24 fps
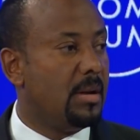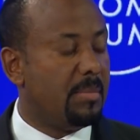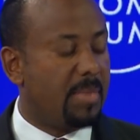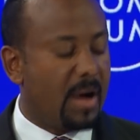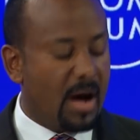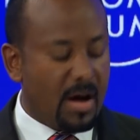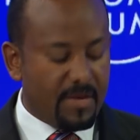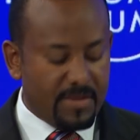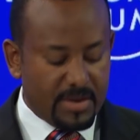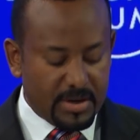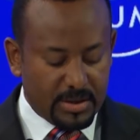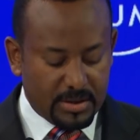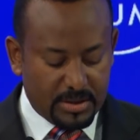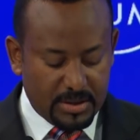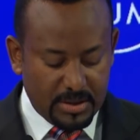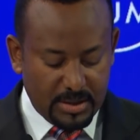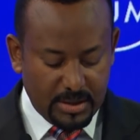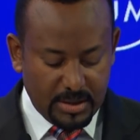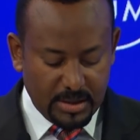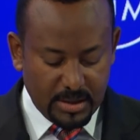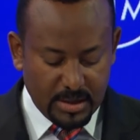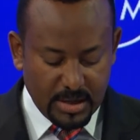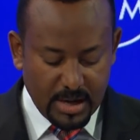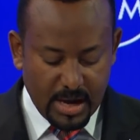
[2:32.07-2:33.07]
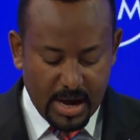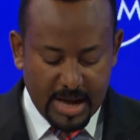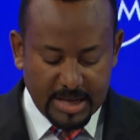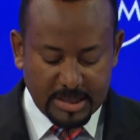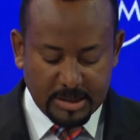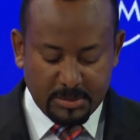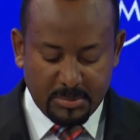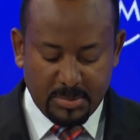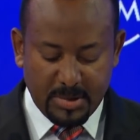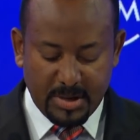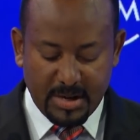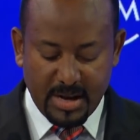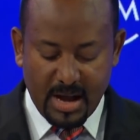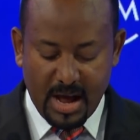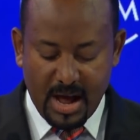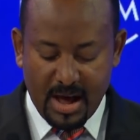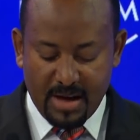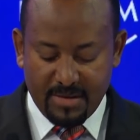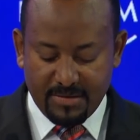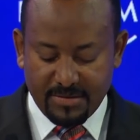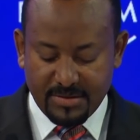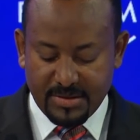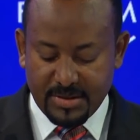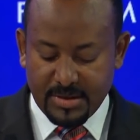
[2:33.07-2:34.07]
Poverty has been
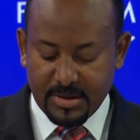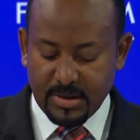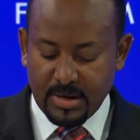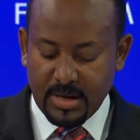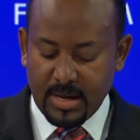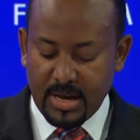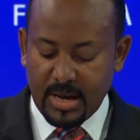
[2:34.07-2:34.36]
halved,